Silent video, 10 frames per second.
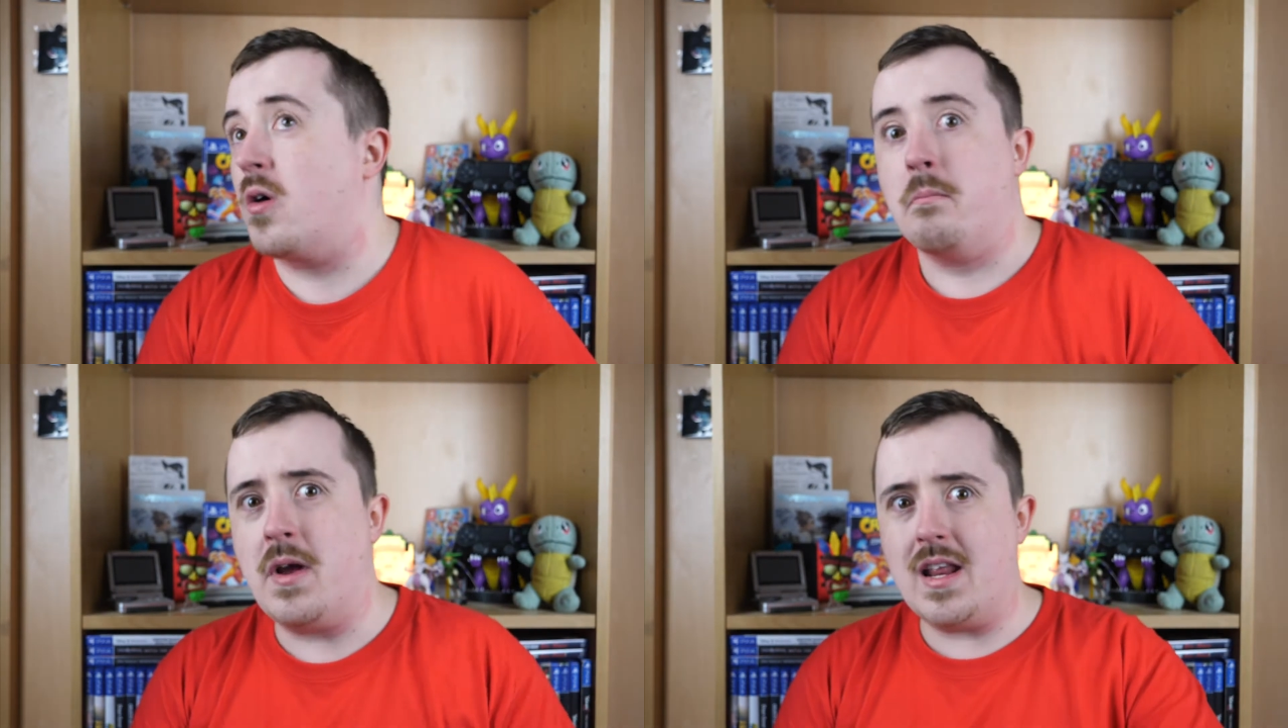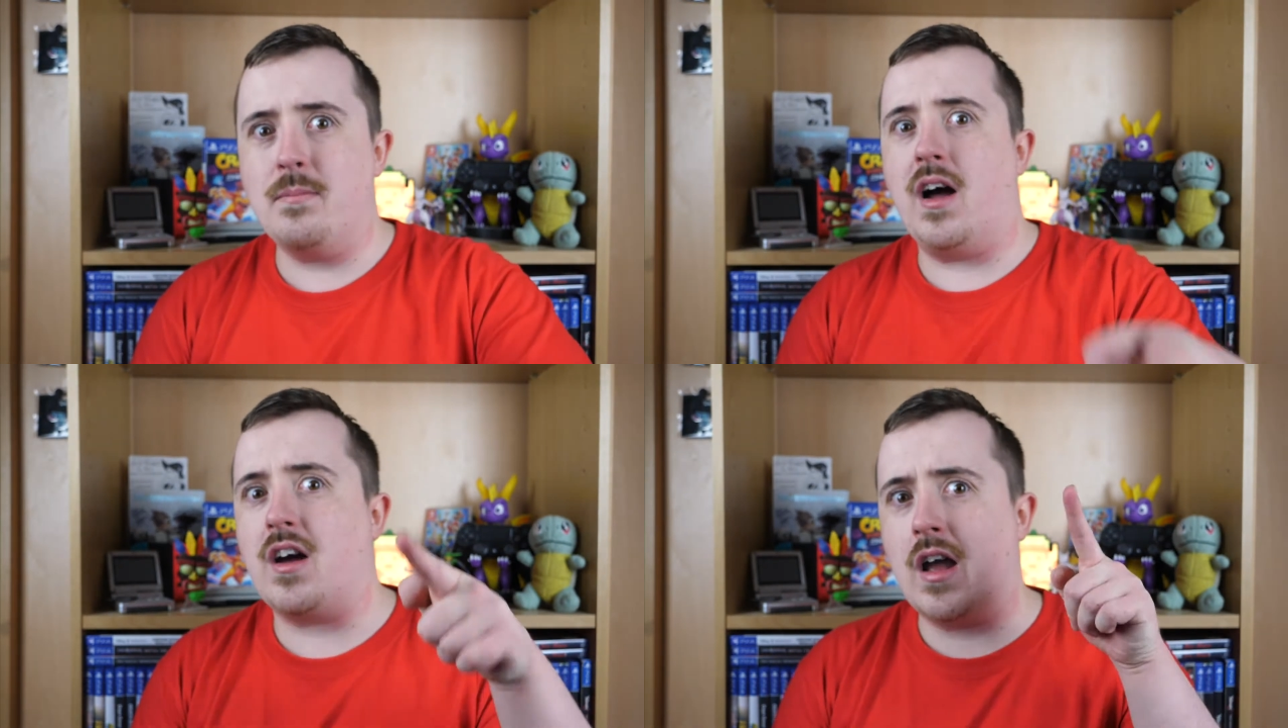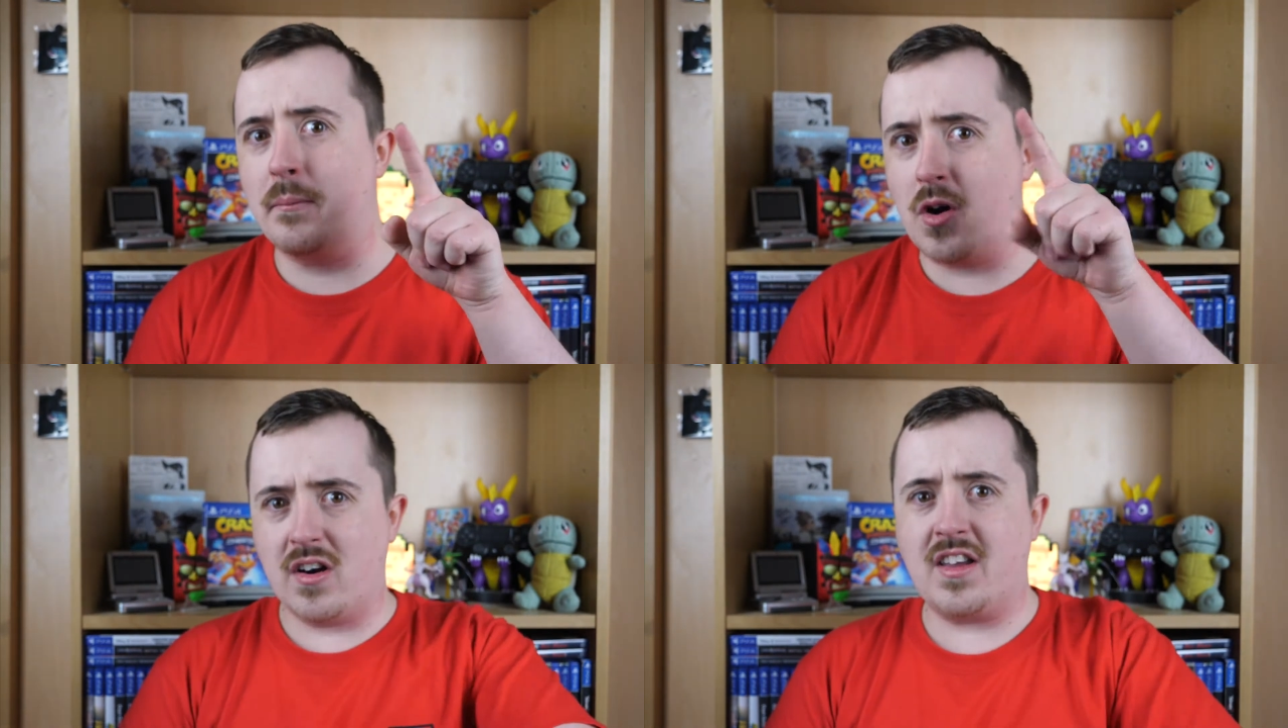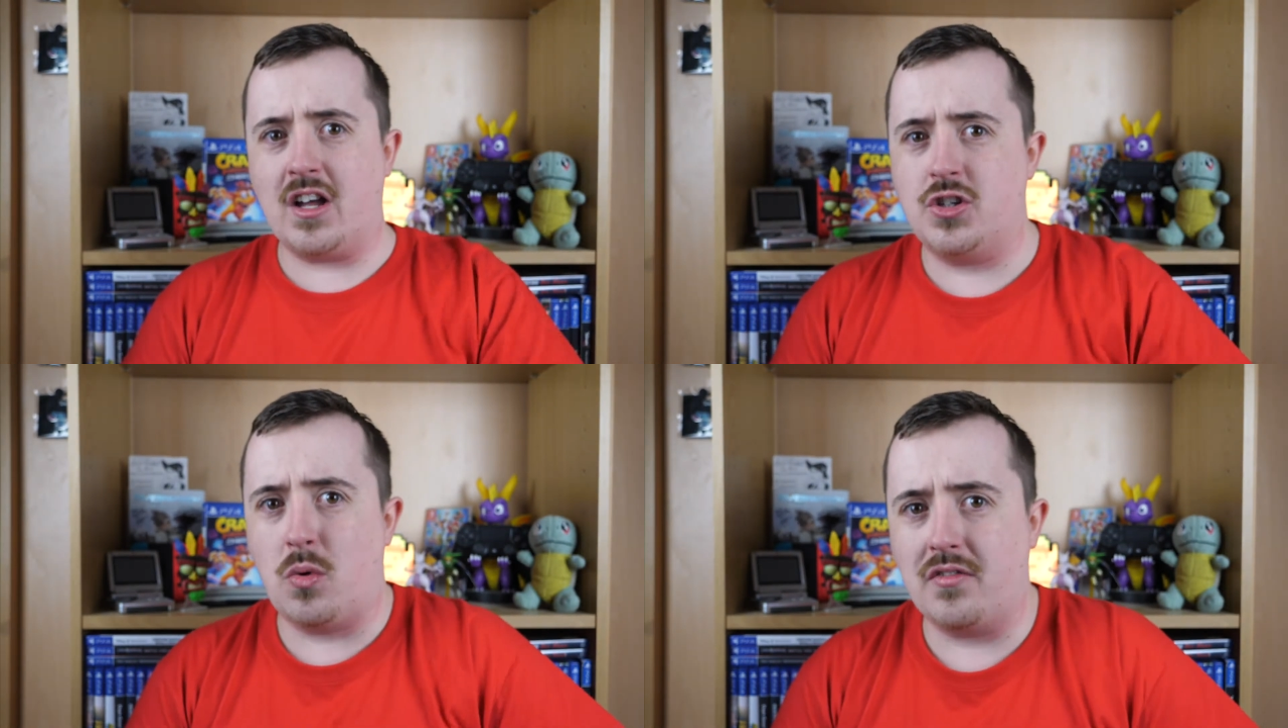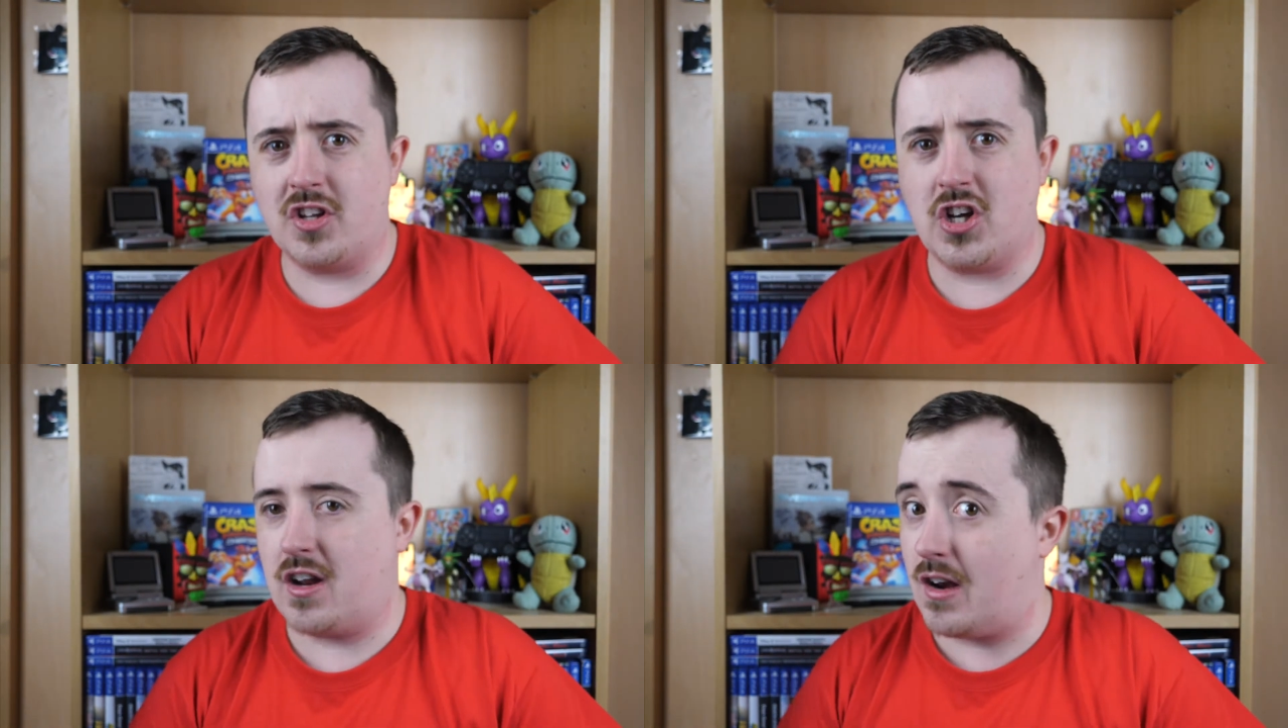Mini-Matt, I am going to get you on the
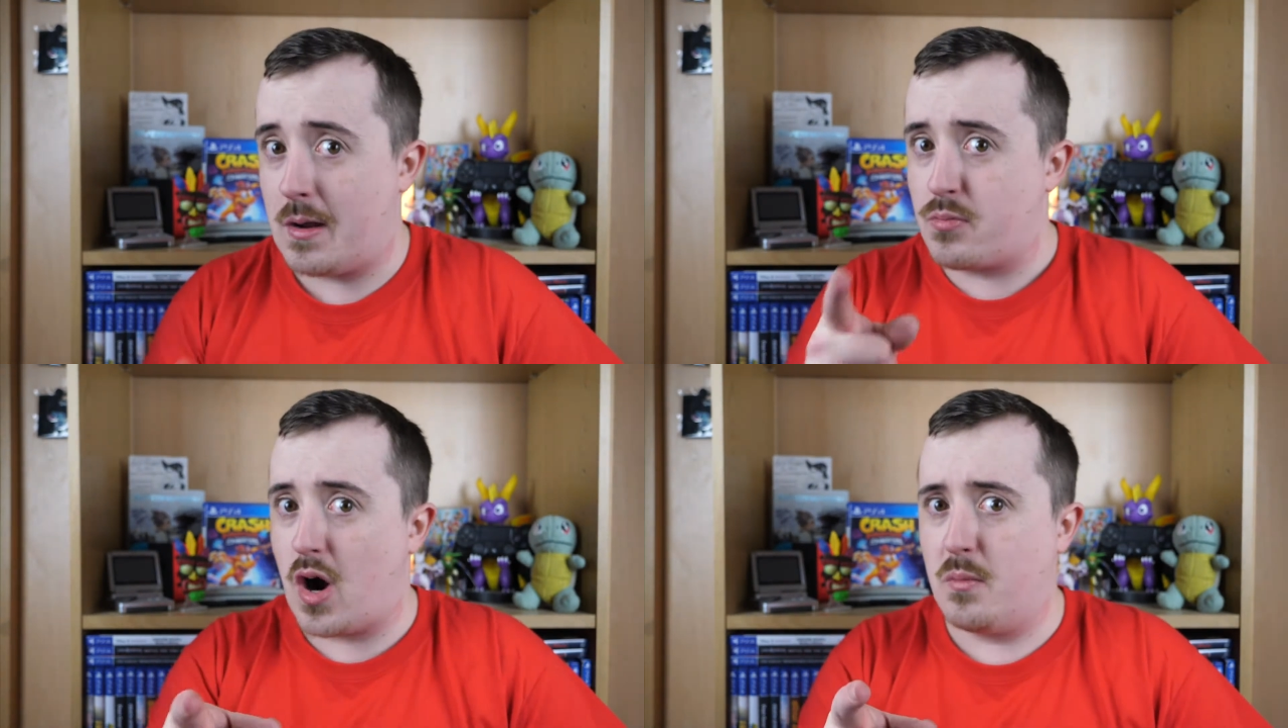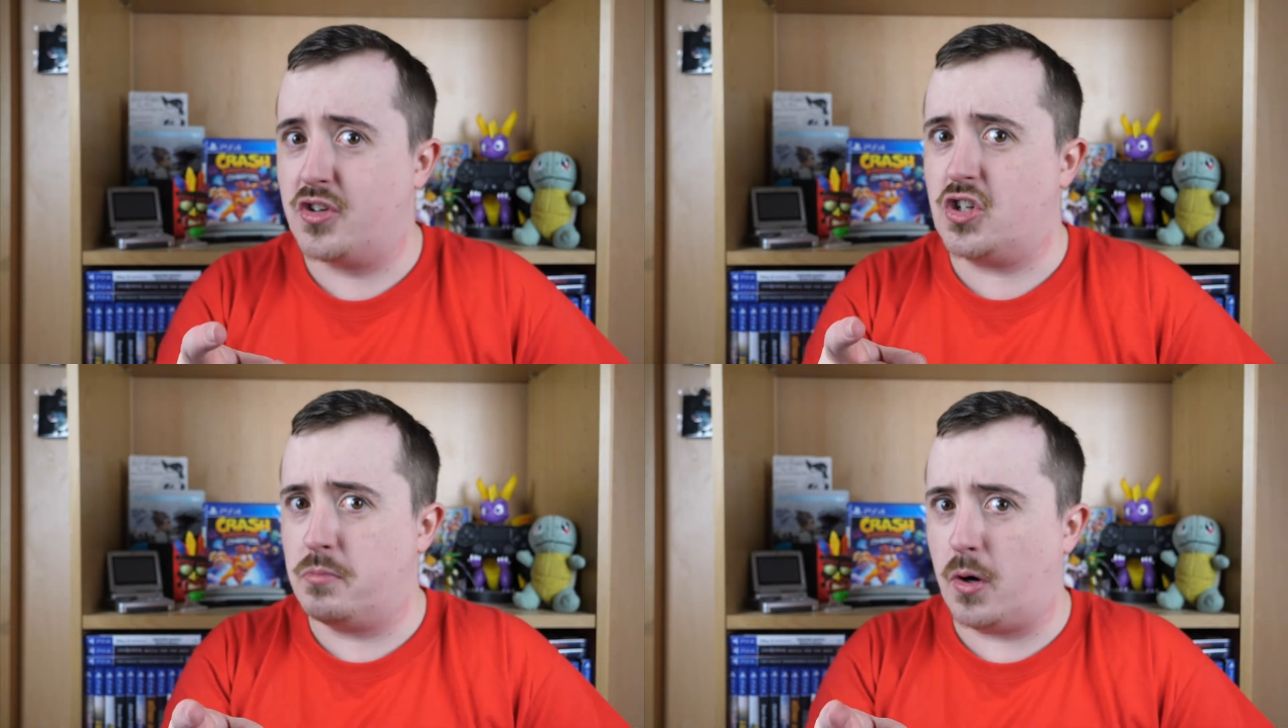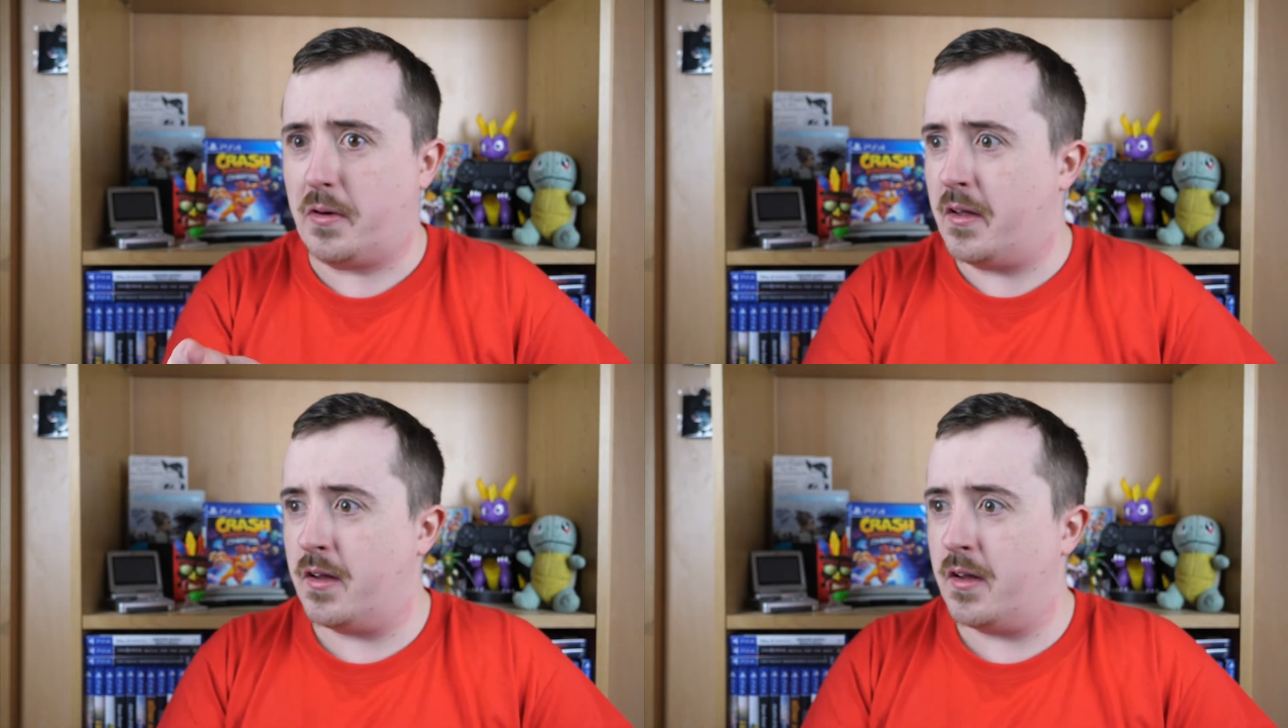channel, I promise you, bud.